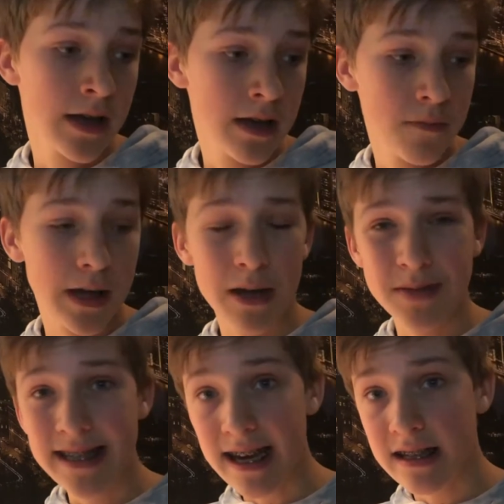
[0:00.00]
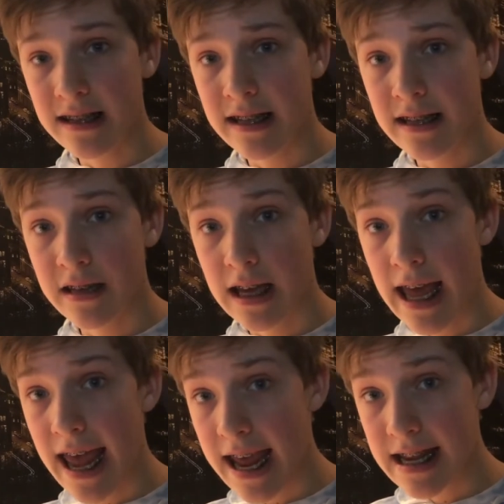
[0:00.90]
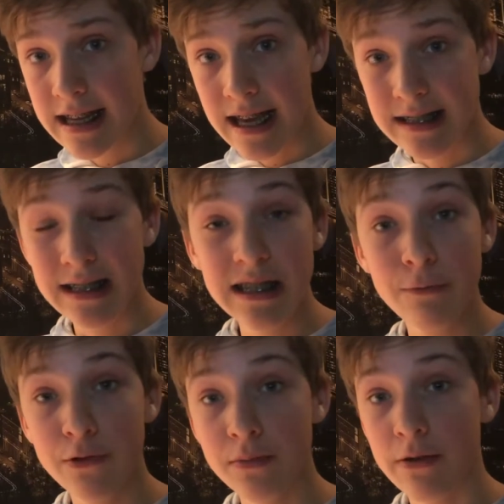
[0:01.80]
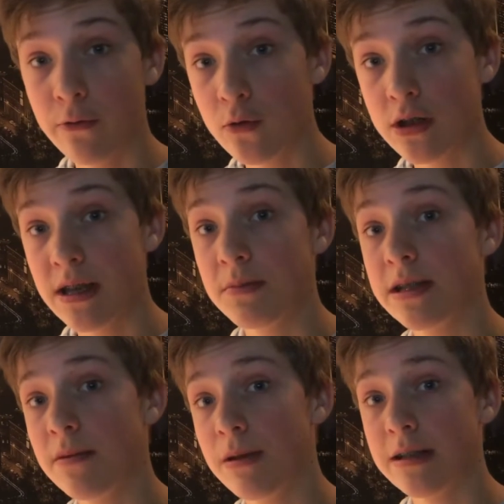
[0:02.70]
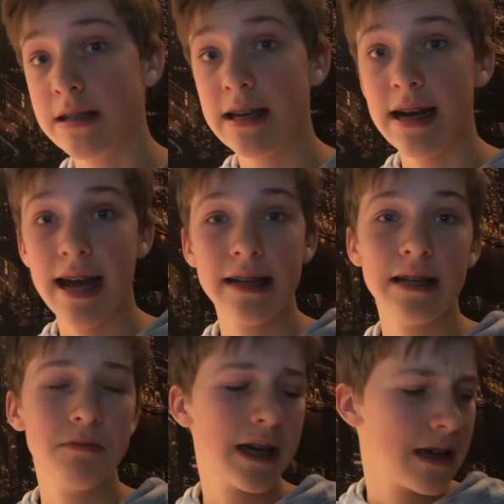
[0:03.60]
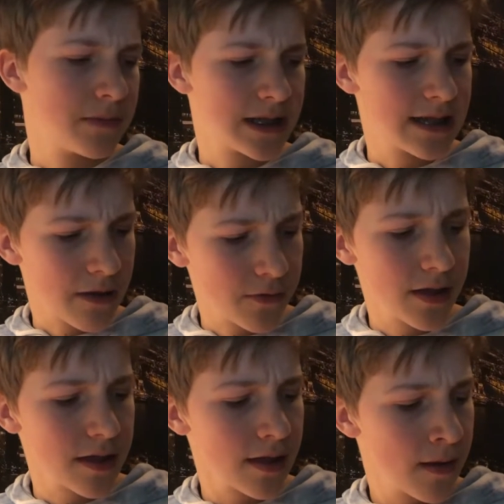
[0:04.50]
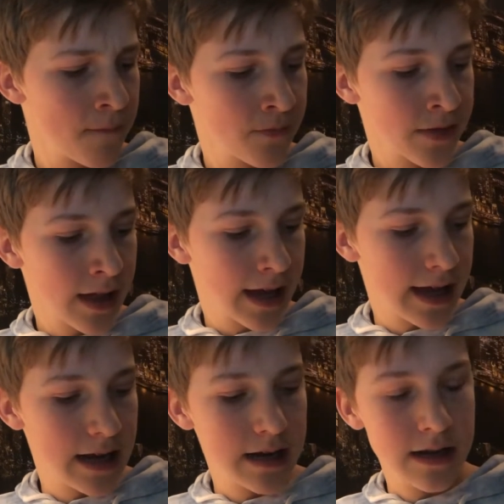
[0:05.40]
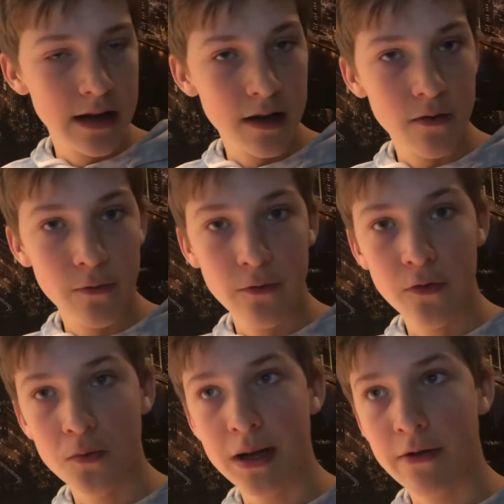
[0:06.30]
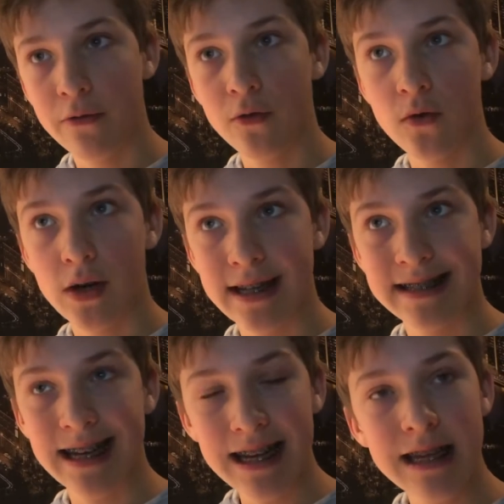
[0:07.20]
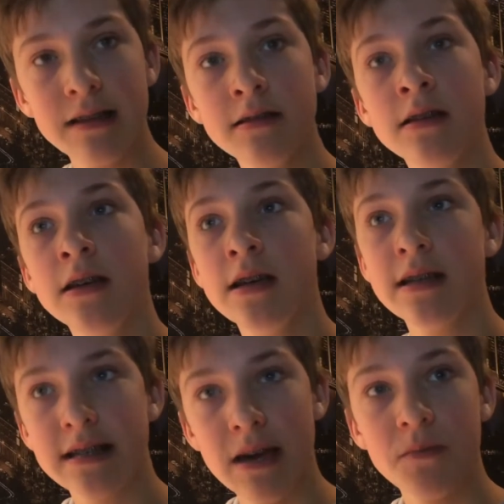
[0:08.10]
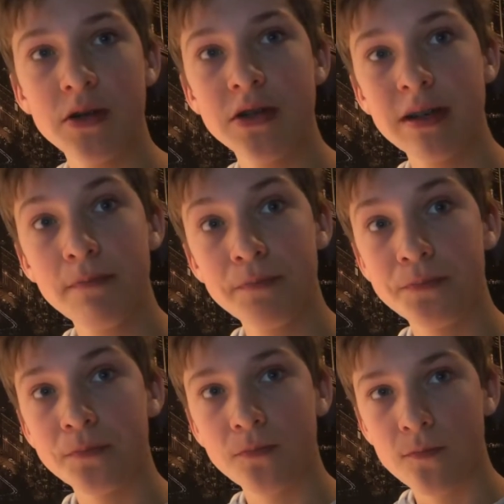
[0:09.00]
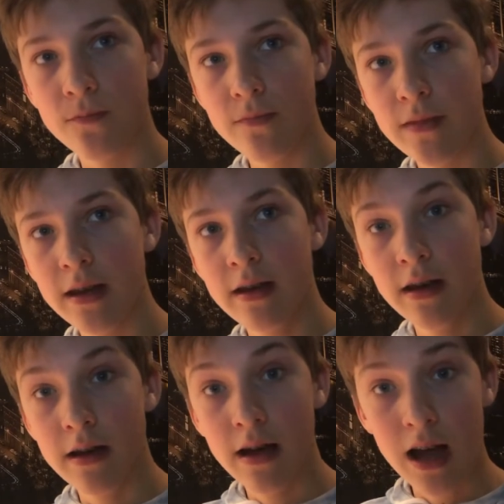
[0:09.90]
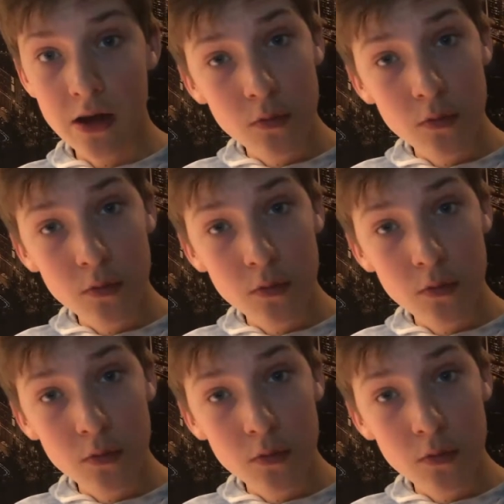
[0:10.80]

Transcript: became second in the ADAC Formula 4 Championship last year, and he became 7th in the Formula 4 Italian Championship. Ayumu